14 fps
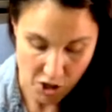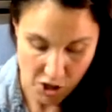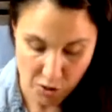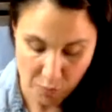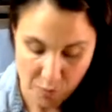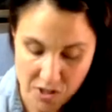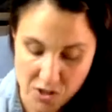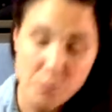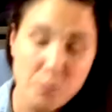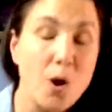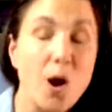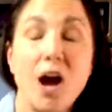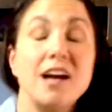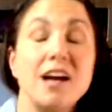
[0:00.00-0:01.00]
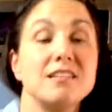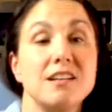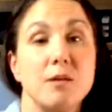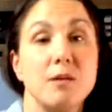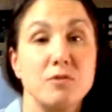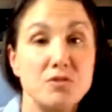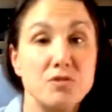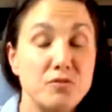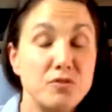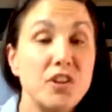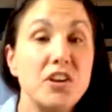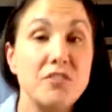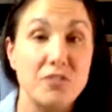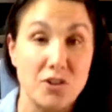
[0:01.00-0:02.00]
You'd be surprised how much
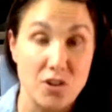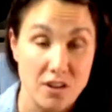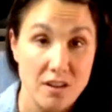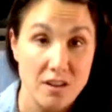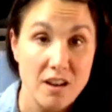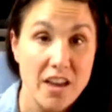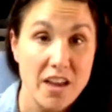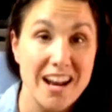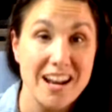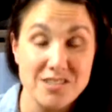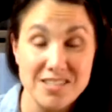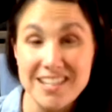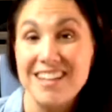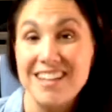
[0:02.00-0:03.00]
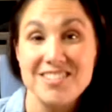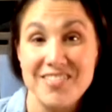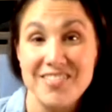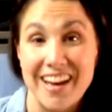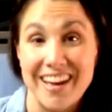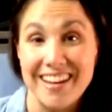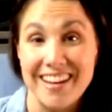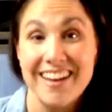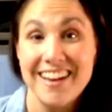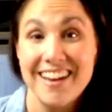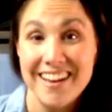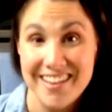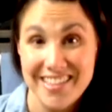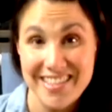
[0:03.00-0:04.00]
flavor and how satisfying
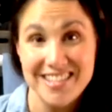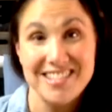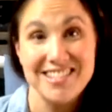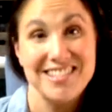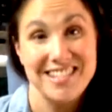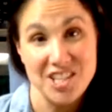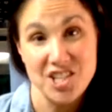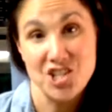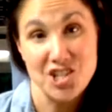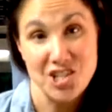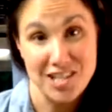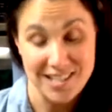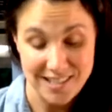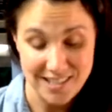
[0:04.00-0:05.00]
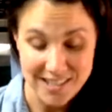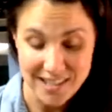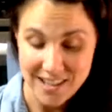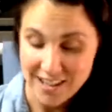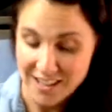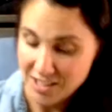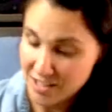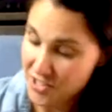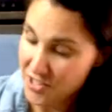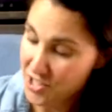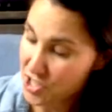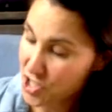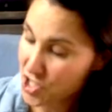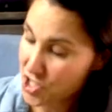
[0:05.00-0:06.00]
this dish is.
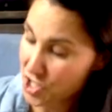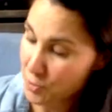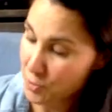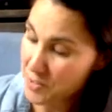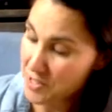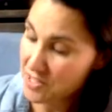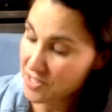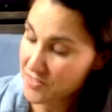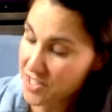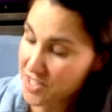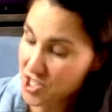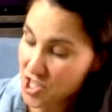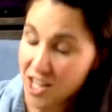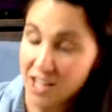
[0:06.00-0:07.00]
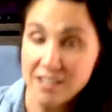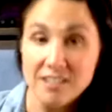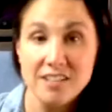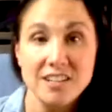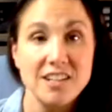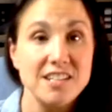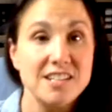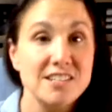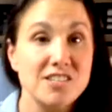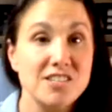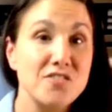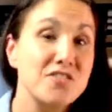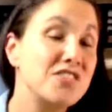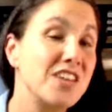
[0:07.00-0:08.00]
Chickpea ceviche, nice
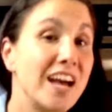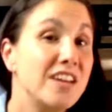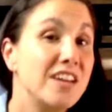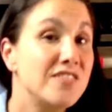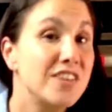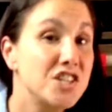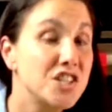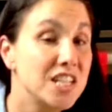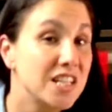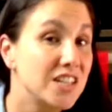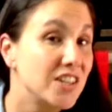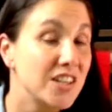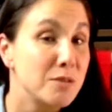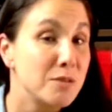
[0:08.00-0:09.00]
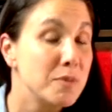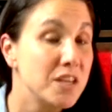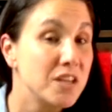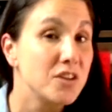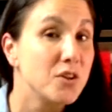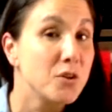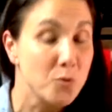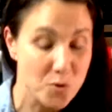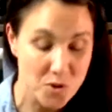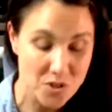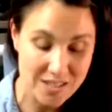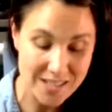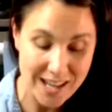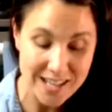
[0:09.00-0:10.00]
little side vegetarian meal or a
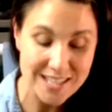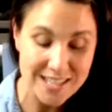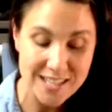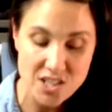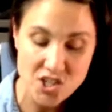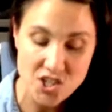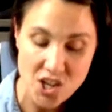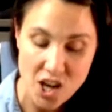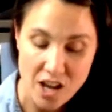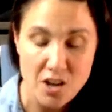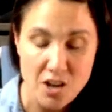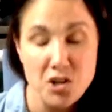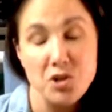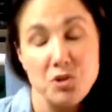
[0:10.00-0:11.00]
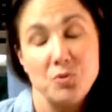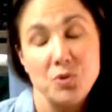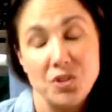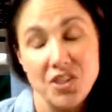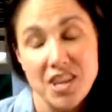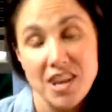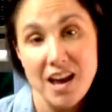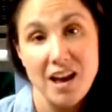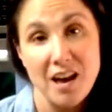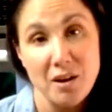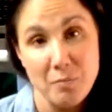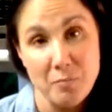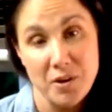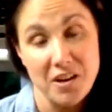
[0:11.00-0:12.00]
side dish. You will not
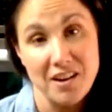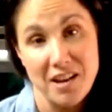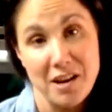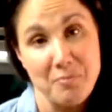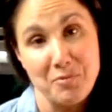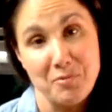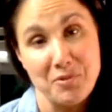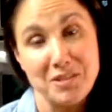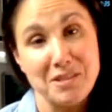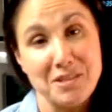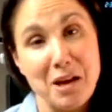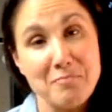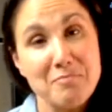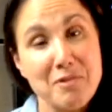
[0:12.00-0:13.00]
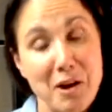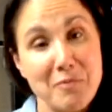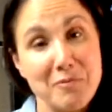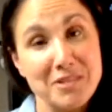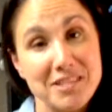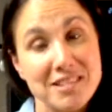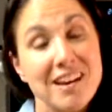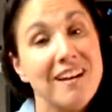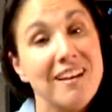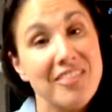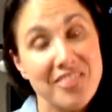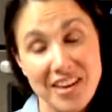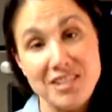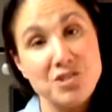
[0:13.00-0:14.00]
be unhappy with this, I promise.
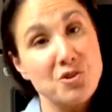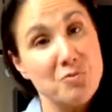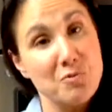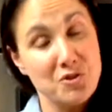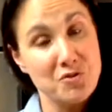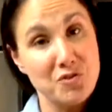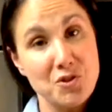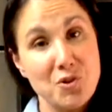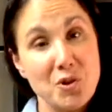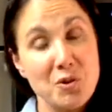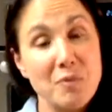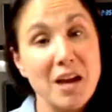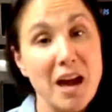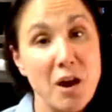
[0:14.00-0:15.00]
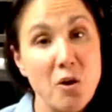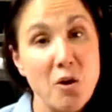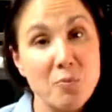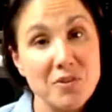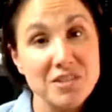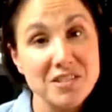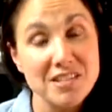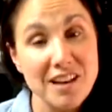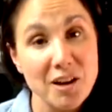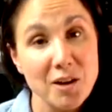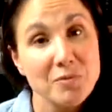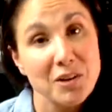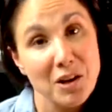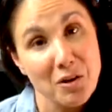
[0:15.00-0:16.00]
Thanks so much for joining me. I hope this
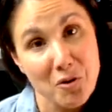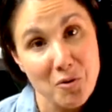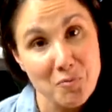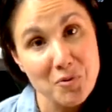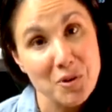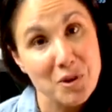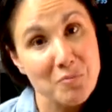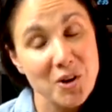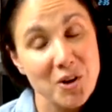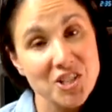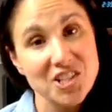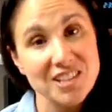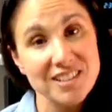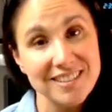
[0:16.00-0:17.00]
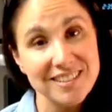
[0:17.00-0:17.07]
helped, and I hope you keep watching.